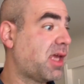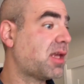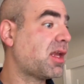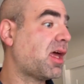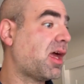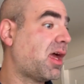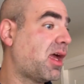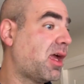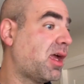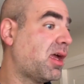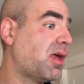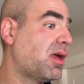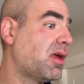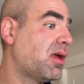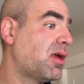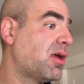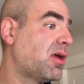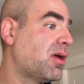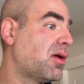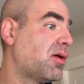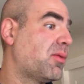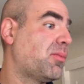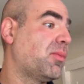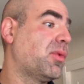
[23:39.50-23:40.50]
Can I
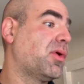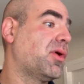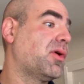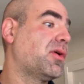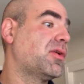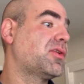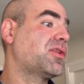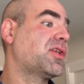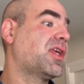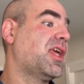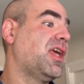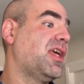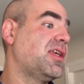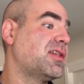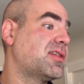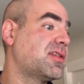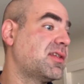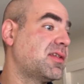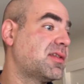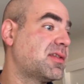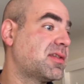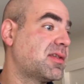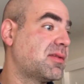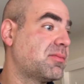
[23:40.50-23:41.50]
merge
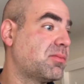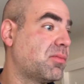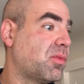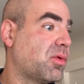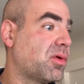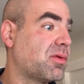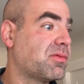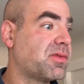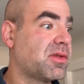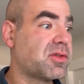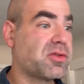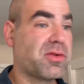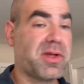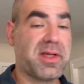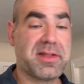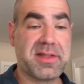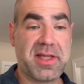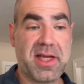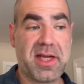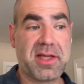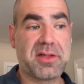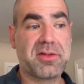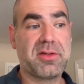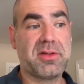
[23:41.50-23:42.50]
cases and more of the
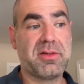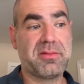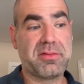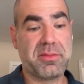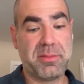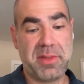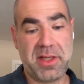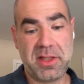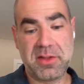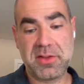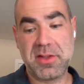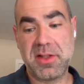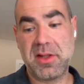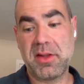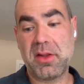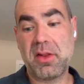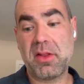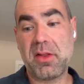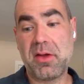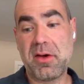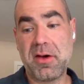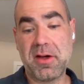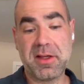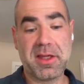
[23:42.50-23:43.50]
transactional information and
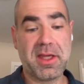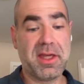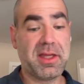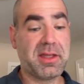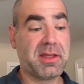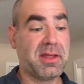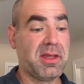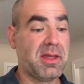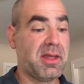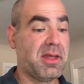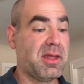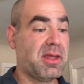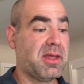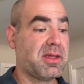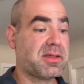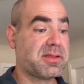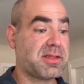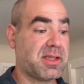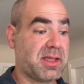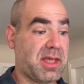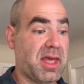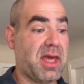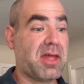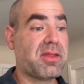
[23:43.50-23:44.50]
the logging
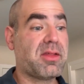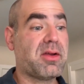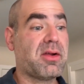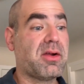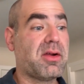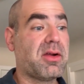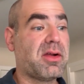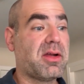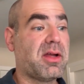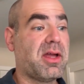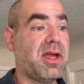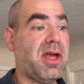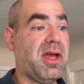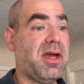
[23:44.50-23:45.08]
together?